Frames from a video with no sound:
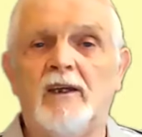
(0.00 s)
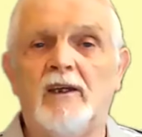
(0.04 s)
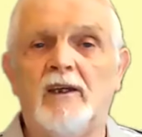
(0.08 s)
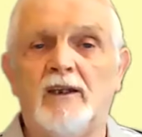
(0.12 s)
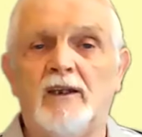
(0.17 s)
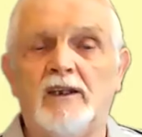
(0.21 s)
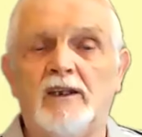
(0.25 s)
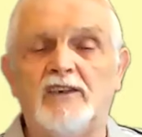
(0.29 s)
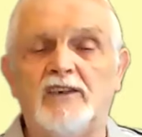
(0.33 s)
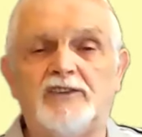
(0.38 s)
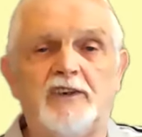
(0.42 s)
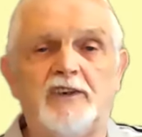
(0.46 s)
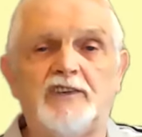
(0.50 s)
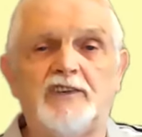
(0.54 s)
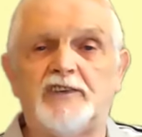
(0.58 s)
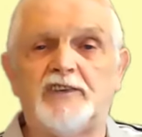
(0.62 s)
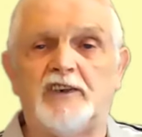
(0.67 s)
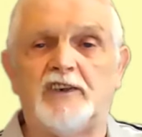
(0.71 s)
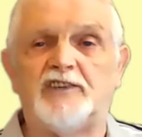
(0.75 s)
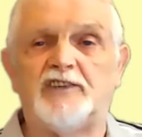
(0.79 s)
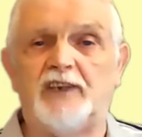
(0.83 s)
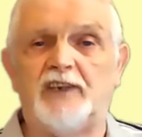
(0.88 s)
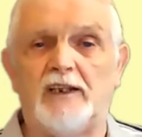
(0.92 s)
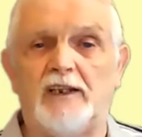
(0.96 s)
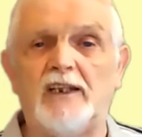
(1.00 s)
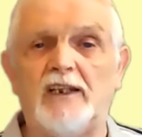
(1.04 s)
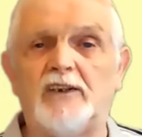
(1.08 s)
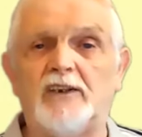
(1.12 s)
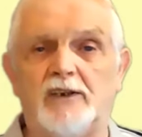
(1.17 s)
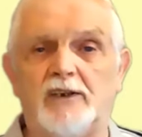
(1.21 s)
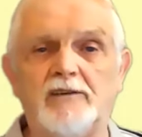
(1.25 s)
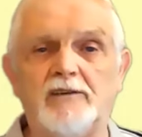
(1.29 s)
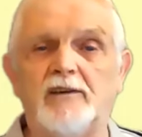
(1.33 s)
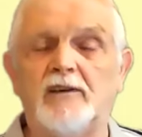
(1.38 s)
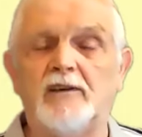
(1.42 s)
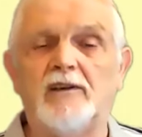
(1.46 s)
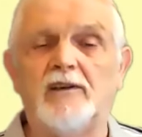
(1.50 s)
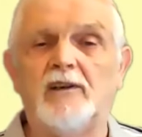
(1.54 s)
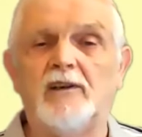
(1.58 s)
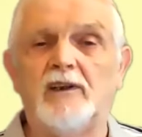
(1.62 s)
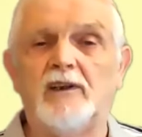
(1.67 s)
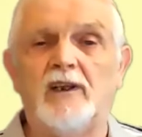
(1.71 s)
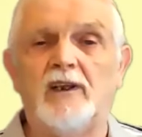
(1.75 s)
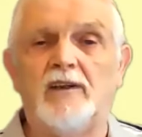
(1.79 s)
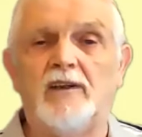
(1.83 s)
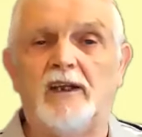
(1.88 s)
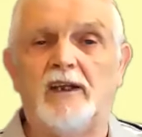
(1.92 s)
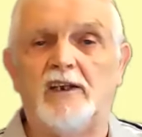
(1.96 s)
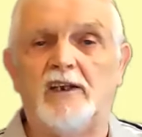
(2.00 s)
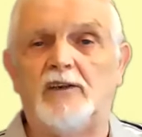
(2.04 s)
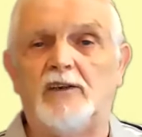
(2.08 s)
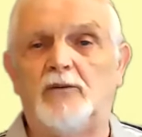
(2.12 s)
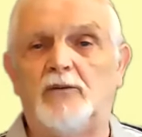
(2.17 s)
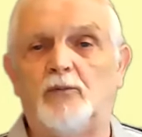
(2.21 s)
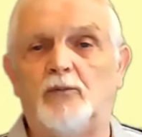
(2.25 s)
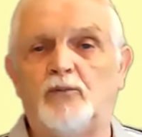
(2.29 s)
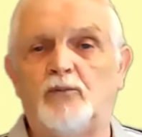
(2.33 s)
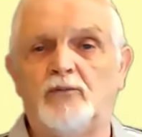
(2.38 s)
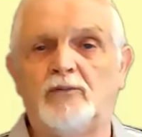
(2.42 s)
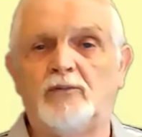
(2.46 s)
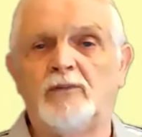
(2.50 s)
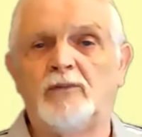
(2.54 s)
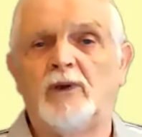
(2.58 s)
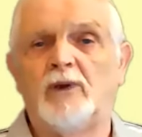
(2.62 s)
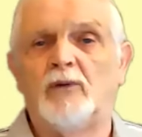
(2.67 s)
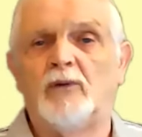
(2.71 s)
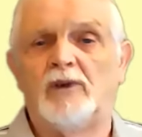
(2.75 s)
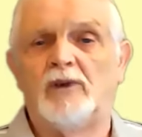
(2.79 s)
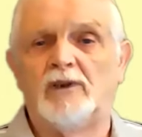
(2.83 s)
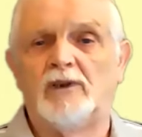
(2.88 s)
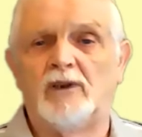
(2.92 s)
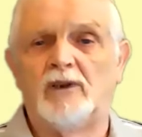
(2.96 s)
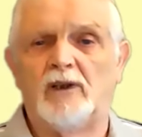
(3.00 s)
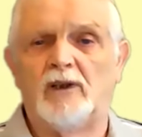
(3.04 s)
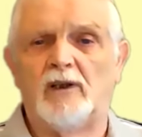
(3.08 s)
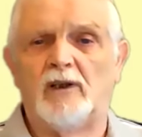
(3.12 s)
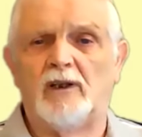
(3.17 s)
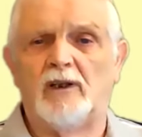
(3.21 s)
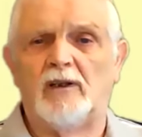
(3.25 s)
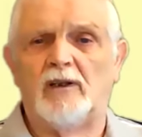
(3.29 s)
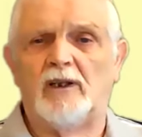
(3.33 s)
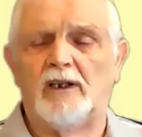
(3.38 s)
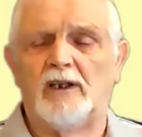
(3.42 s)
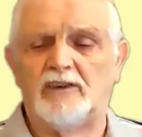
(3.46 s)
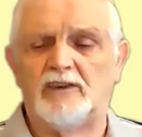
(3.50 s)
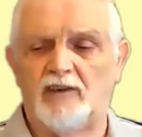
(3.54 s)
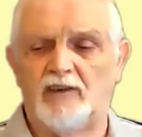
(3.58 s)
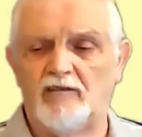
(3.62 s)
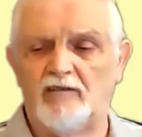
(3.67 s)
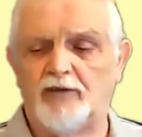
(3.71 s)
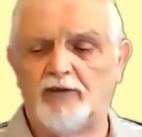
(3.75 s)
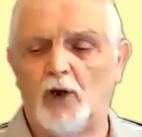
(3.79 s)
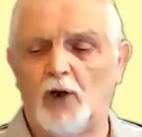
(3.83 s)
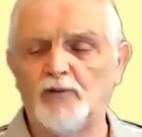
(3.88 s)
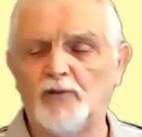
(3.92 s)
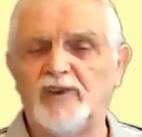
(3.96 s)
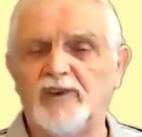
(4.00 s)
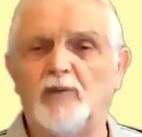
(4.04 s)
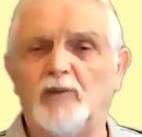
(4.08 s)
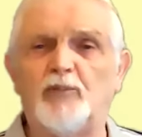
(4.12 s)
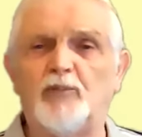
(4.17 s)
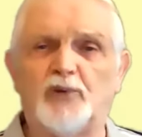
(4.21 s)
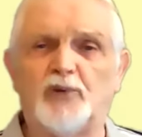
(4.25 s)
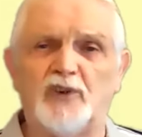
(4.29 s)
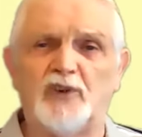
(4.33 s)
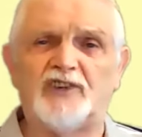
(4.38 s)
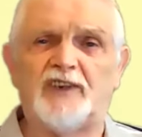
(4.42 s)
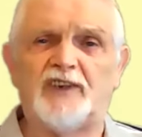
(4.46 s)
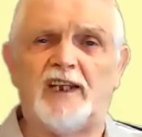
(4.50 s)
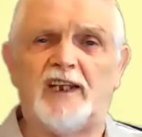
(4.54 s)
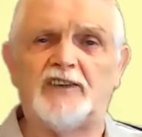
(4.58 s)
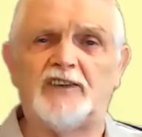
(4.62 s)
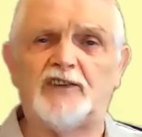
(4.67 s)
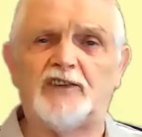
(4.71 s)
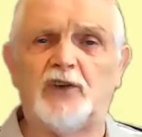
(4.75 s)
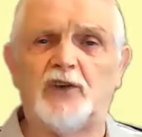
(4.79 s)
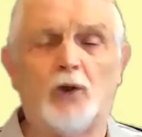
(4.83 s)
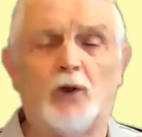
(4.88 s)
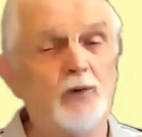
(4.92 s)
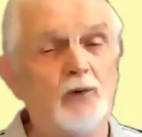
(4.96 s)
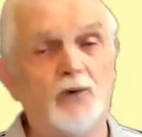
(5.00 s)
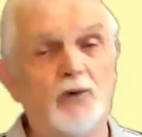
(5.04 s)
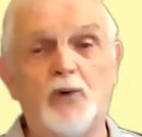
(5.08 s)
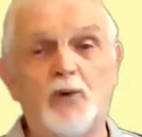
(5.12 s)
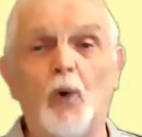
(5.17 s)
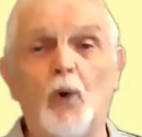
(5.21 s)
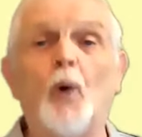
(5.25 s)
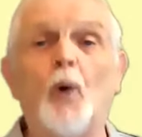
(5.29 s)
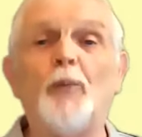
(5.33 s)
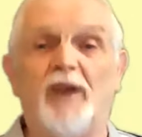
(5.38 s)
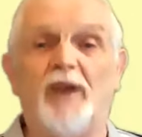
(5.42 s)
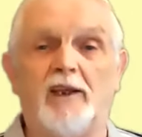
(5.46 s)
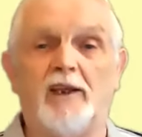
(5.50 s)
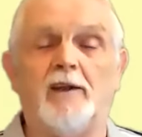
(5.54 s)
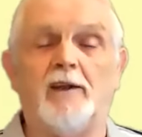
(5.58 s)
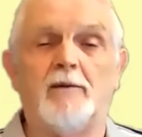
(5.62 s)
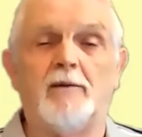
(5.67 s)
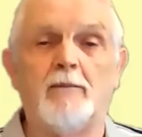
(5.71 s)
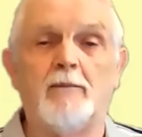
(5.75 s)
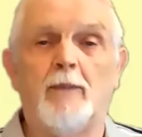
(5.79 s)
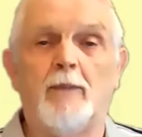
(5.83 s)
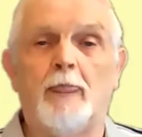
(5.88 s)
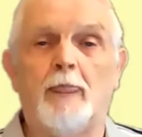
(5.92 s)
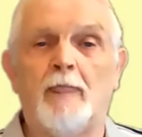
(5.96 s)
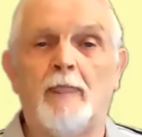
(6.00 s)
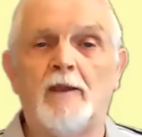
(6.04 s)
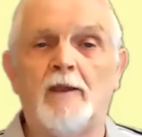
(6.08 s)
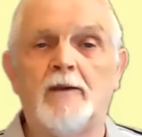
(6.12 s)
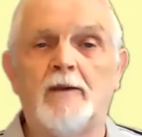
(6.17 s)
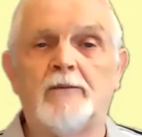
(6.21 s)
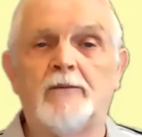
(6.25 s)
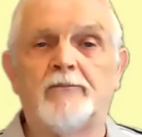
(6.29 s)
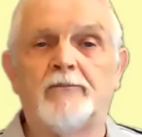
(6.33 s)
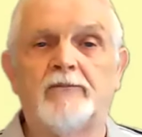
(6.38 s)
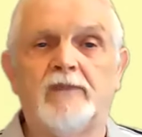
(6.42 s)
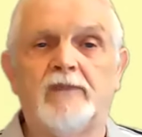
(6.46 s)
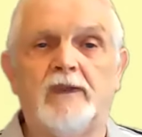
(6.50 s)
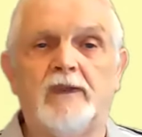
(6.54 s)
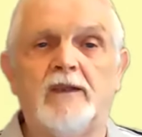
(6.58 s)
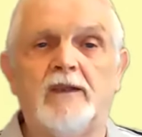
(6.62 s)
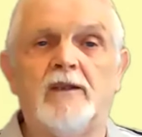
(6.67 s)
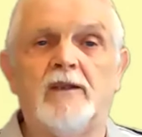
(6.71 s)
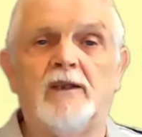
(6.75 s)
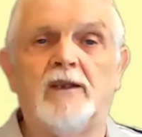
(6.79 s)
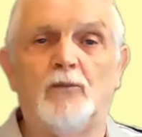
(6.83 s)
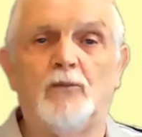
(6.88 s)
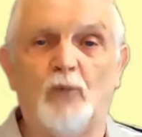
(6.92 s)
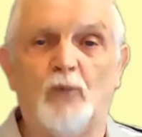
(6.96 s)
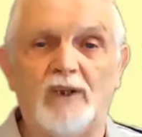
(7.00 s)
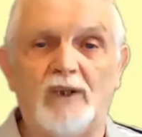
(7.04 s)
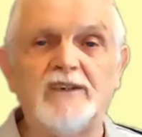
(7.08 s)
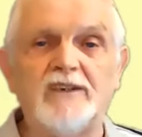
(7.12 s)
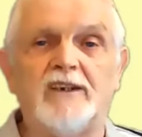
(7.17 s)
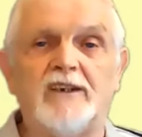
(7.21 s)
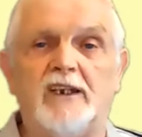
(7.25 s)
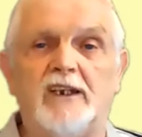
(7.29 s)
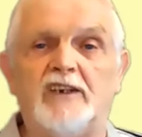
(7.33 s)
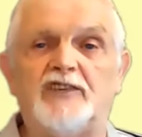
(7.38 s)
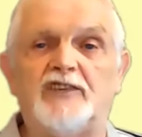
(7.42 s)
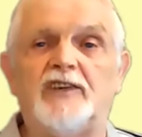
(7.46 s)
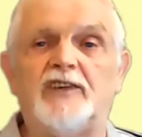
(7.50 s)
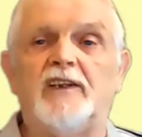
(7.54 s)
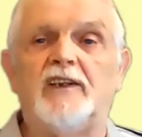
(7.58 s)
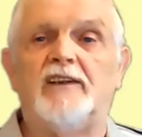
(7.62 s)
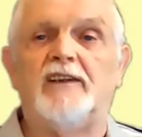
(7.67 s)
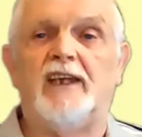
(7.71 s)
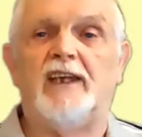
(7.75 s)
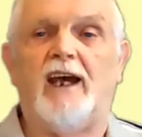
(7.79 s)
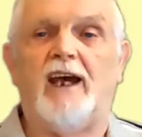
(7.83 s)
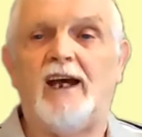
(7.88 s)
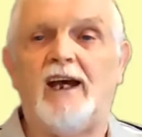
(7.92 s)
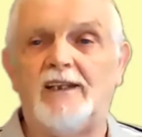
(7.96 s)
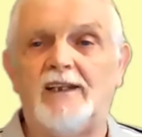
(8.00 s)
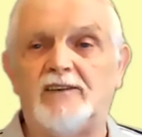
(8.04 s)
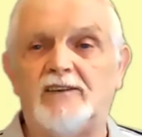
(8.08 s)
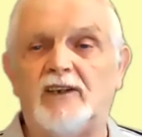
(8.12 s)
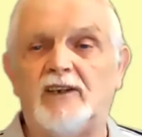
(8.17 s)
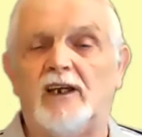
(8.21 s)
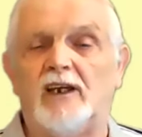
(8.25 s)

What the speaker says: It's just silicon that is involved in a process called doping. In one case, you add